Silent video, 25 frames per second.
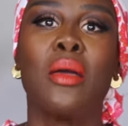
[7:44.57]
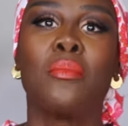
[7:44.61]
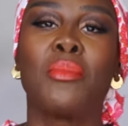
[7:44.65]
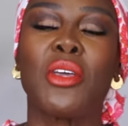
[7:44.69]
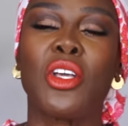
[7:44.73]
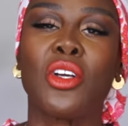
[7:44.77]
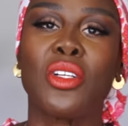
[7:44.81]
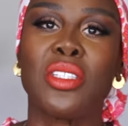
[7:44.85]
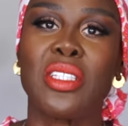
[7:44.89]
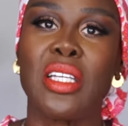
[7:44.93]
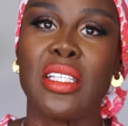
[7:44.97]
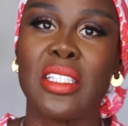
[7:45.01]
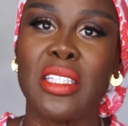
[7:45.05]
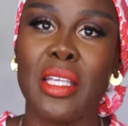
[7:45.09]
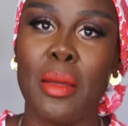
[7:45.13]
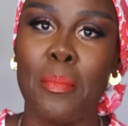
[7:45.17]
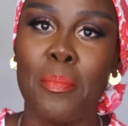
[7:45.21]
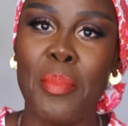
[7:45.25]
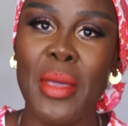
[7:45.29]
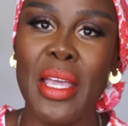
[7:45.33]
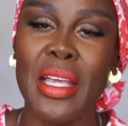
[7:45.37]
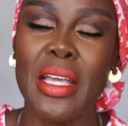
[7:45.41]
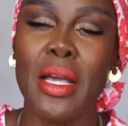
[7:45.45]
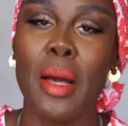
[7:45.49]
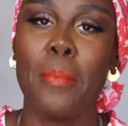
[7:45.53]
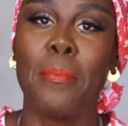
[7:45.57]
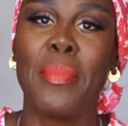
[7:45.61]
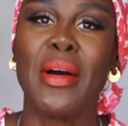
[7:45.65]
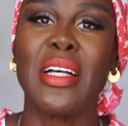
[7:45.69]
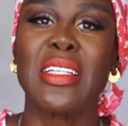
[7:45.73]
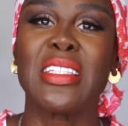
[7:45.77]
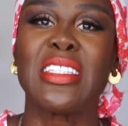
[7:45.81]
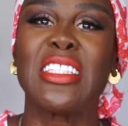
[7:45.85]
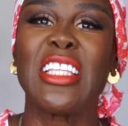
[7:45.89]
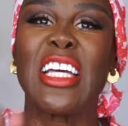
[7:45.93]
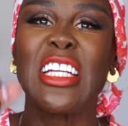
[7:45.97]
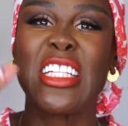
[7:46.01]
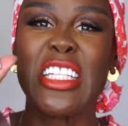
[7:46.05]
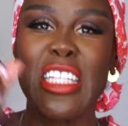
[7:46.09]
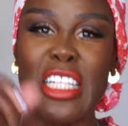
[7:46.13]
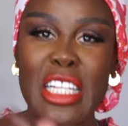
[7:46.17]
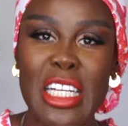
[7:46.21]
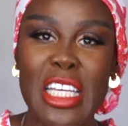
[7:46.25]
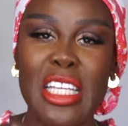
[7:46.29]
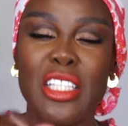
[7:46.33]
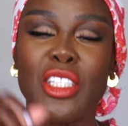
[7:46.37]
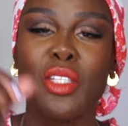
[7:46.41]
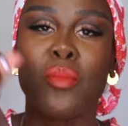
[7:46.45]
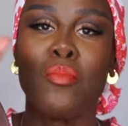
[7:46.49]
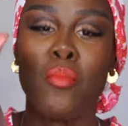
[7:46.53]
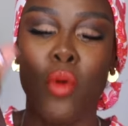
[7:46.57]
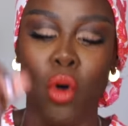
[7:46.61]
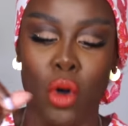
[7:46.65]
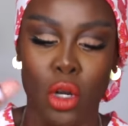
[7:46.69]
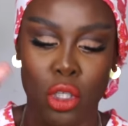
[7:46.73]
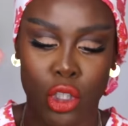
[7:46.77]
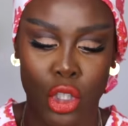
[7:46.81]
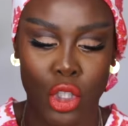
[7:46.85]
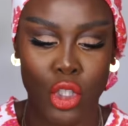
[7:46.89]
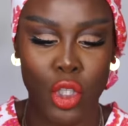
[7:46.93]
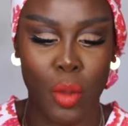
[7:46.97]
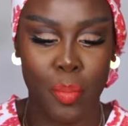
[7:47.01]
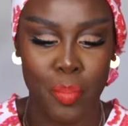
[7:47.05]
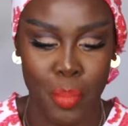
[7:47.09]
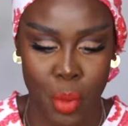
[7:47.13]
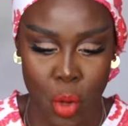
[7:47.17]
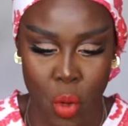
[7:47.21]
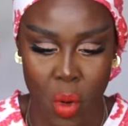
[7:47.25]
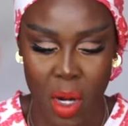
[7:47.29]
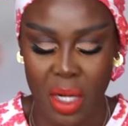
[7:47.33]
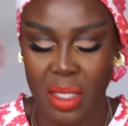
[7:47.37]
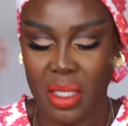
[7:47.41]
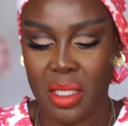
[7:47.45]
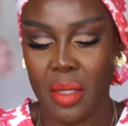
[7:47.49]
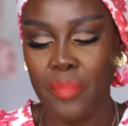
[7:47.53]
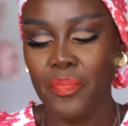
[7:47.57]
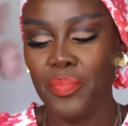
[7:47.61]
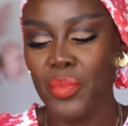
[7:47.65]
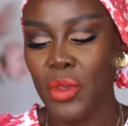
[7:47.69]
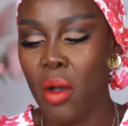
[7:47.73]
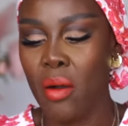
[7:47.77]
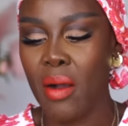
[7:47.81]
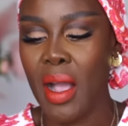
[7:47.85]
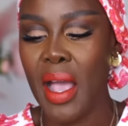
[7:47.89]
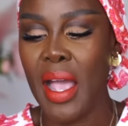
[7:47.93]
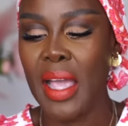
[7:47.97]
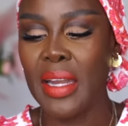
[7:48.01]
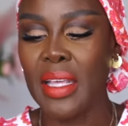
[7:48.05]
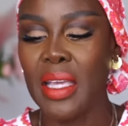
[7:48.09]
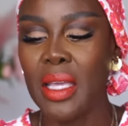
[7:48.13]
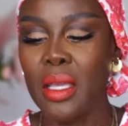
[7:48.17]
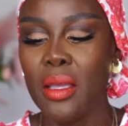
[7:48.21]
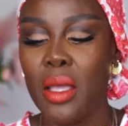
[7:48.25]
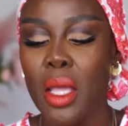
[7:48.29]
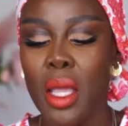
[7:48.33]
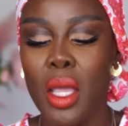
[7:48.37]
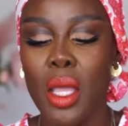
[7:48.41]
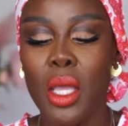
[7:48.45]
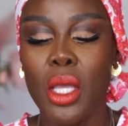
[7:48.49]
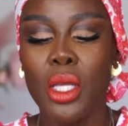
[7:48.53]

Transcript: Because it's a bigger bust that needs more support alrighty